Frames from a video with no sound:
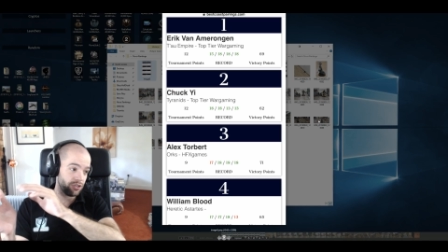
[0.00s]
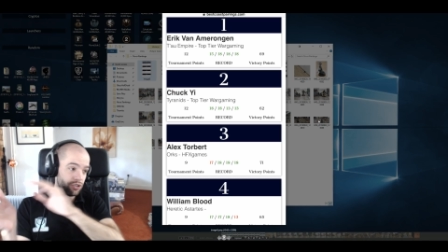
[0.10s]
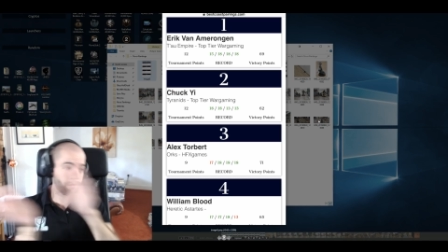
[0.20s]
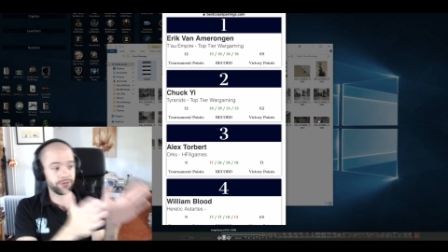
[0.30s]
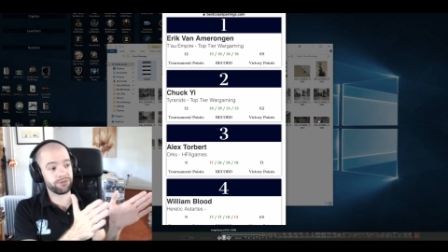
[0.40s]

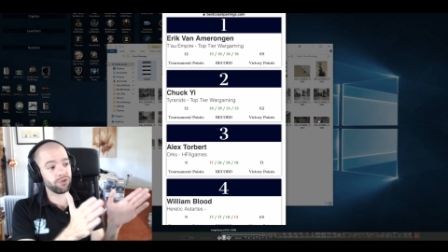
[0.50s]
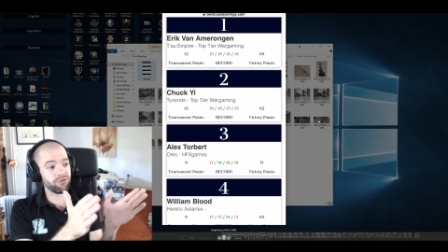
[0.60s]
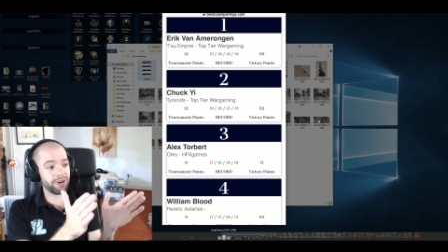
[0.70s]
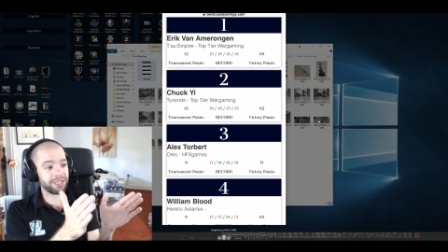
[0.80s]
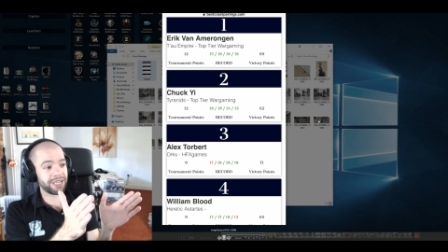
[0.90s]
do a full
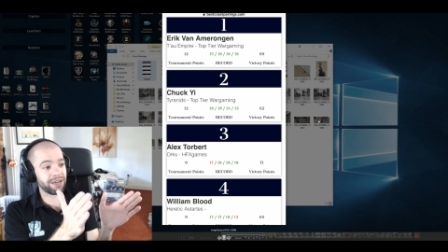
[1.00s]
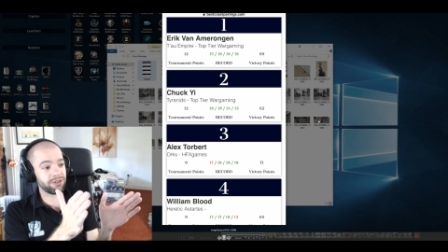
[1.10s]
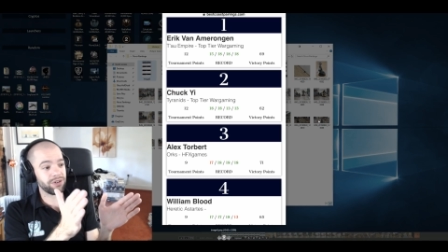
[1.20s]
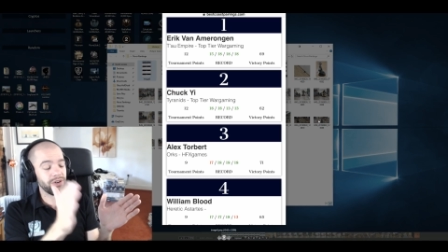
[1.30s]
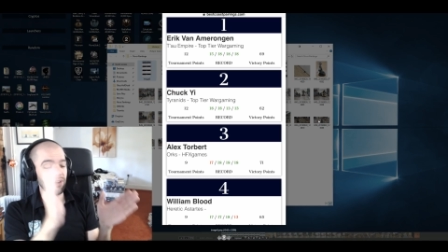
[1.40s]

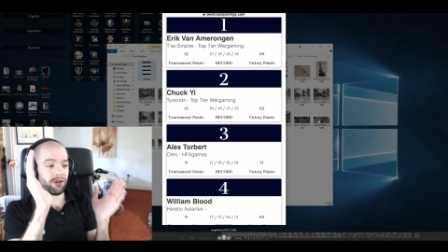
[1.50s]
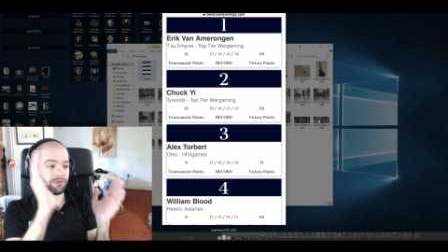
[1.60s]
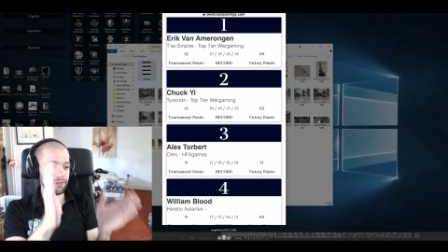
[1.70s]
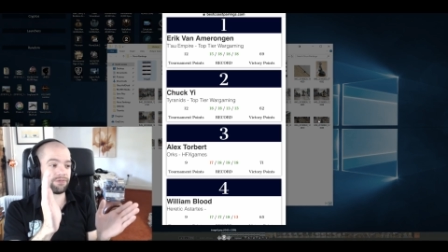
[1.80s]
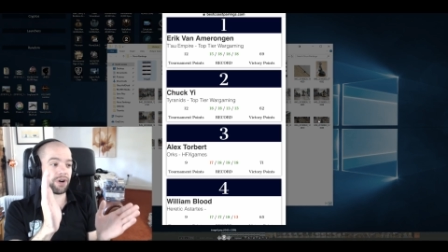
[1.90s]
rundown
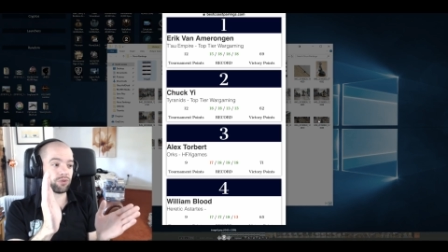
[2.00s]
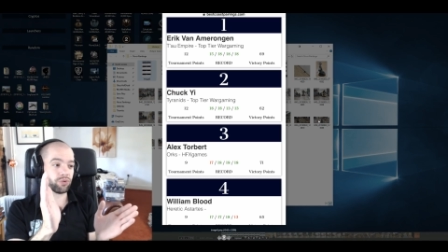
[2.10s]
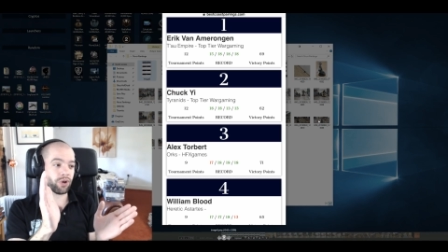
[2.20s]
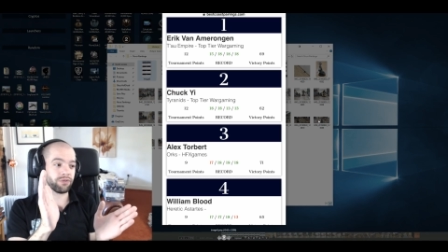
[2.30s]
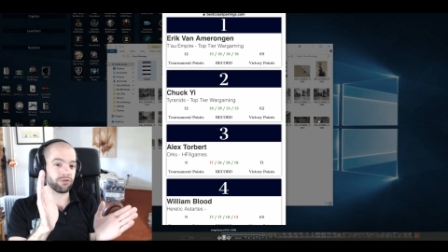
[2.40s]
of the final
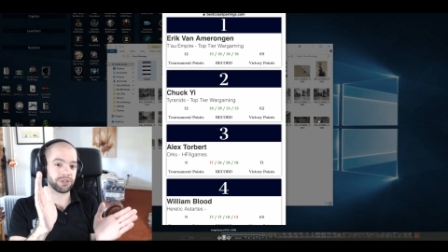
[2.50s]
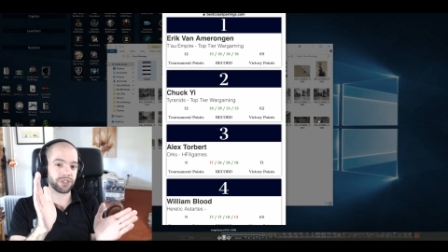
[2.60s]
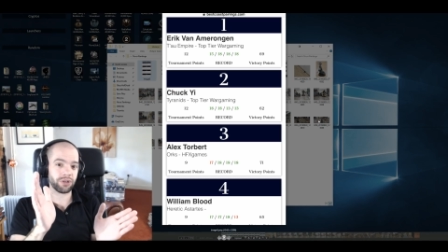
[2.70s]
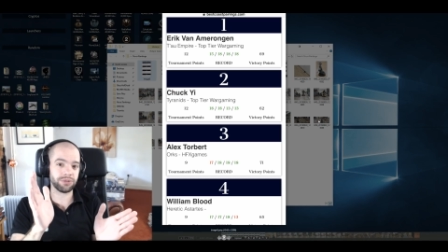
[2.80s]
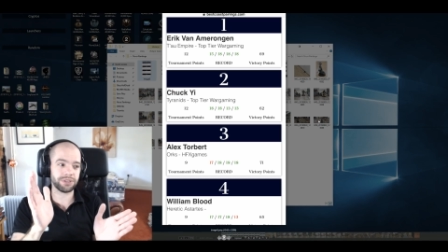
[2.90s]
Nova
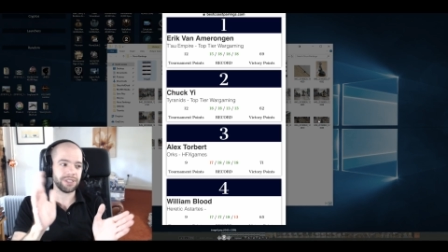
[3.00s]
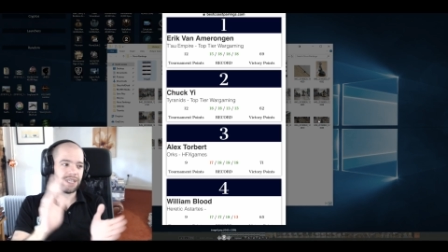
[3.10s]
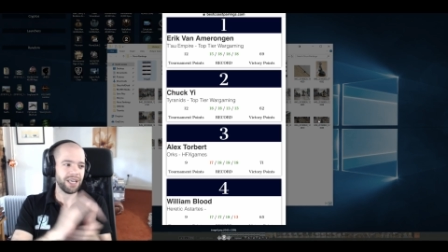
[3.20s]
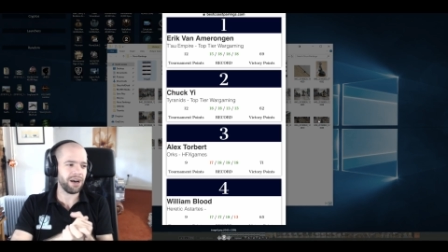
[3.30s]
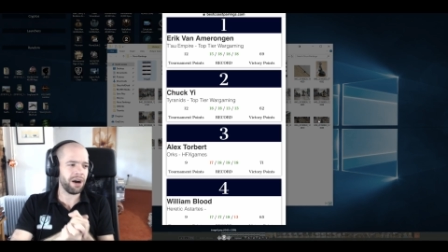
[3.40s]
results.
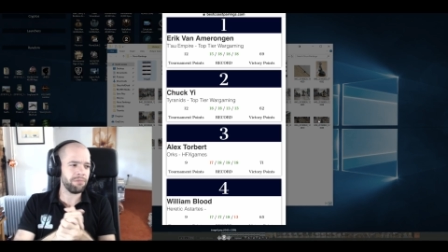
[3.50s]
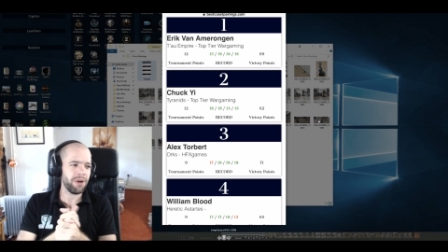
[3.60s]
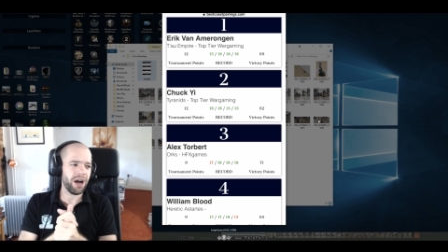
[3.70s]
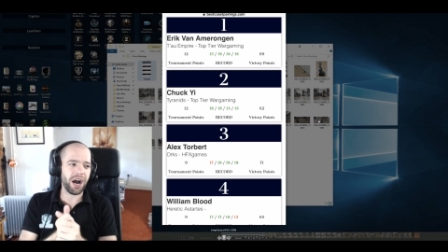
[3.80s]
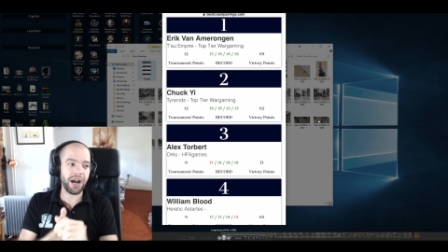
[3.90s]
Um,
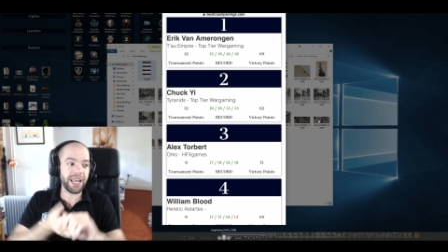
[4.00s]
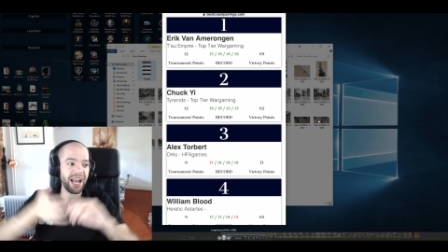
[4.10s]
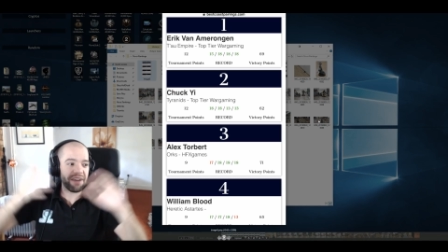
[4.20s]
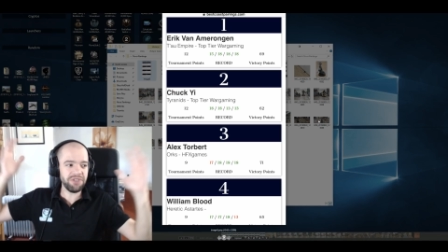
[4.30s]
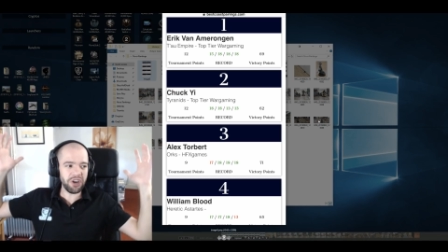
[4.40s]
I
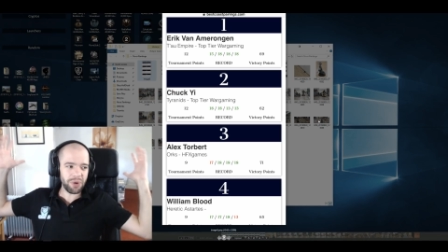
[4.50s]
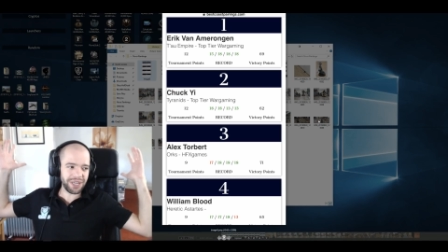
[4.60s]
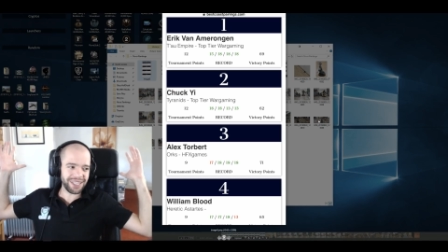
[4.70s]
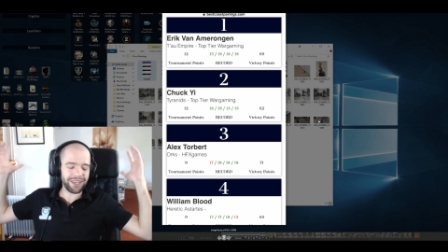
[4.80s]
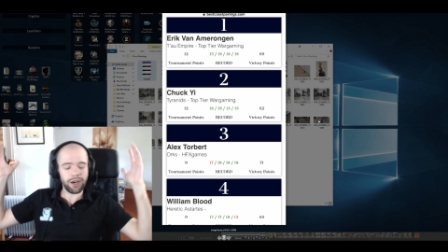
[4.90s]
have no
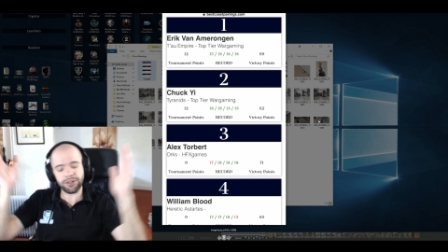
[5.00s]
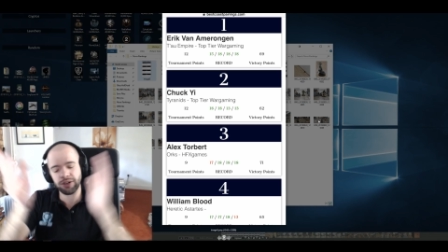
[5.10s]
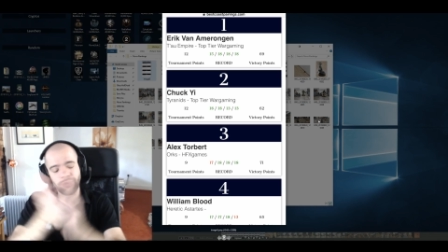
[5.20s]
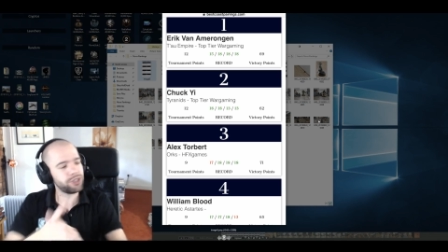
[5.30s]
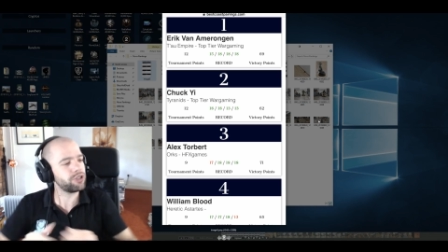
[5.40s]
idea. Oh
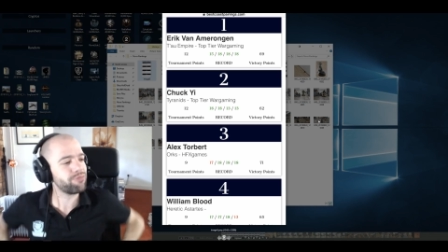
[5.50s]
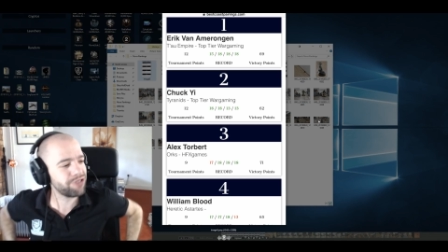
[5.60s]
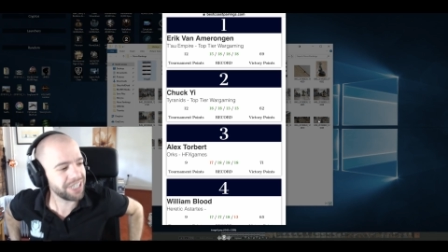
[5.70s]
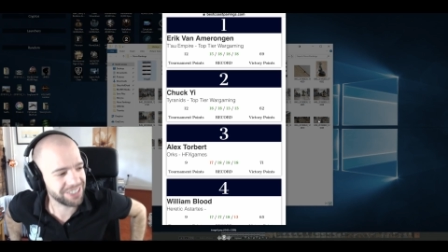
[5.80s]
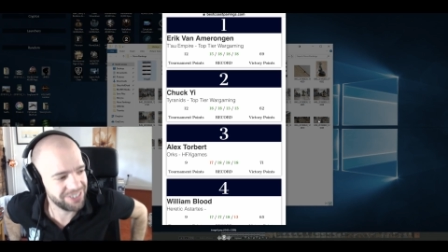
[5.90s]
no, we should do
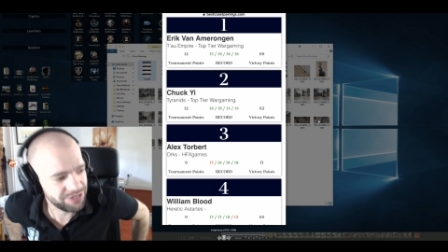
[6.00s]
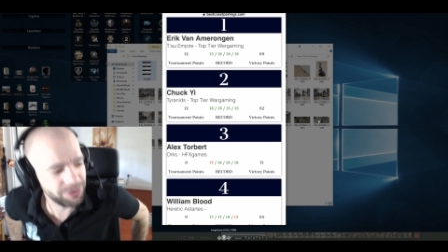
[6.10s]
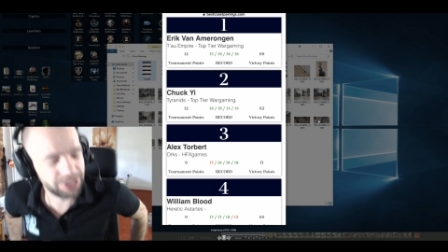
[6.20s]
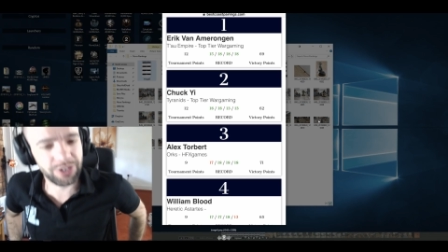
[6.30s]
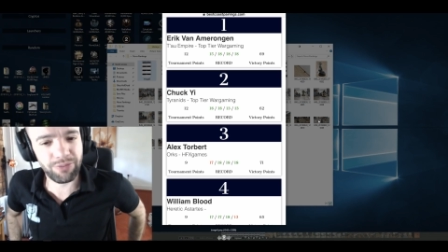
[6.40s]
predictions.
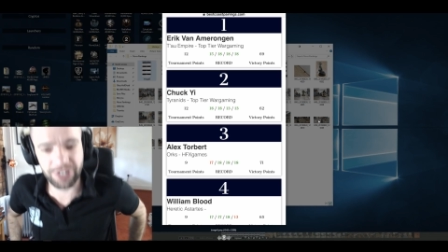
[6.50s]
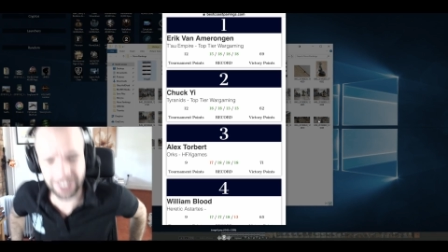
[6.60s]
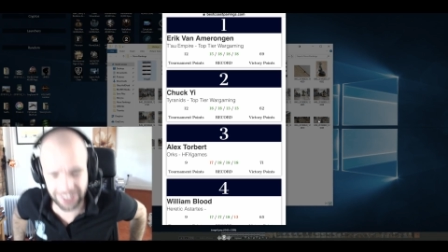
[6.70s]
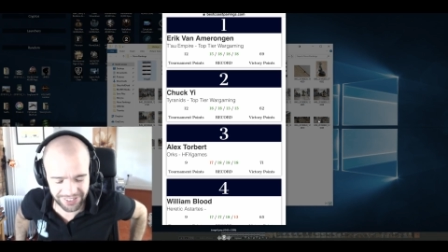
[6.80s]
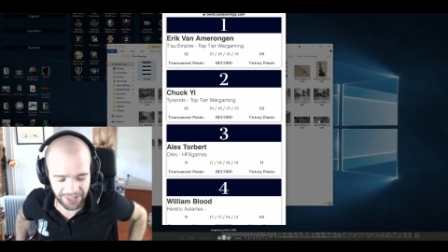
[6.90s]
We should do
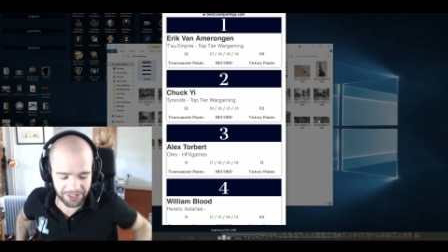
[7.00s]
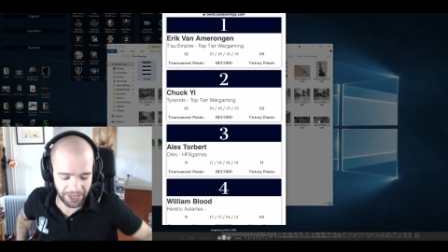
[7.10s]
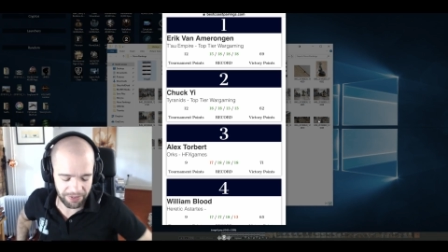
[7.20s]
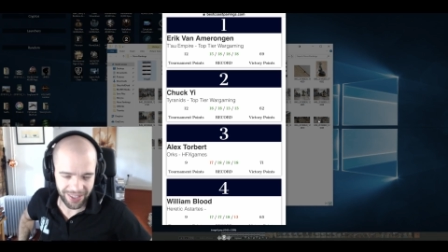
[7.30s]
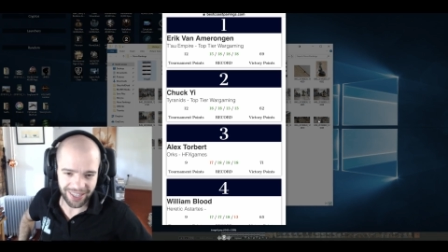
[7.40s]
predictions.
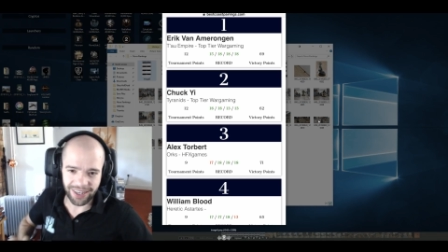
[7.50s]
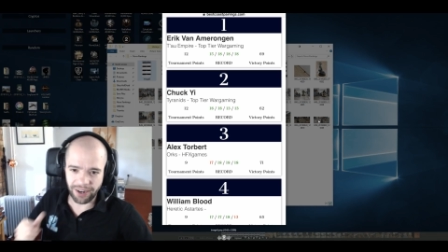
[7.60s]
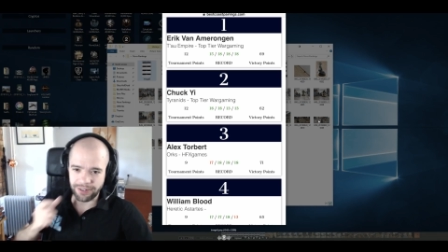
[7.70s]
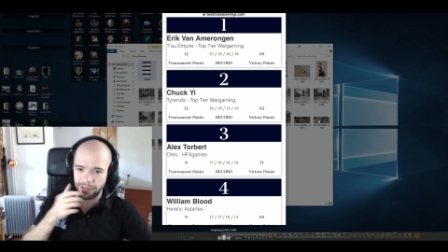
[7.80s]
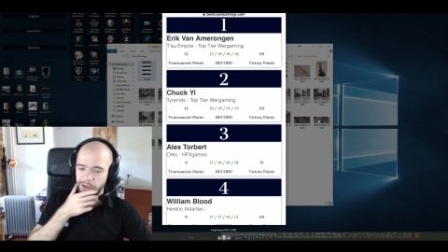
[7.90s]
Okay,
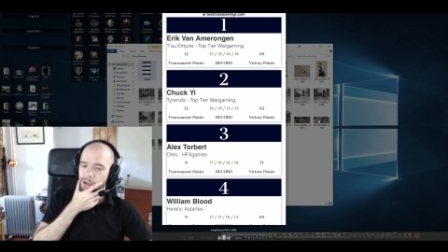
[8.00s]
okay.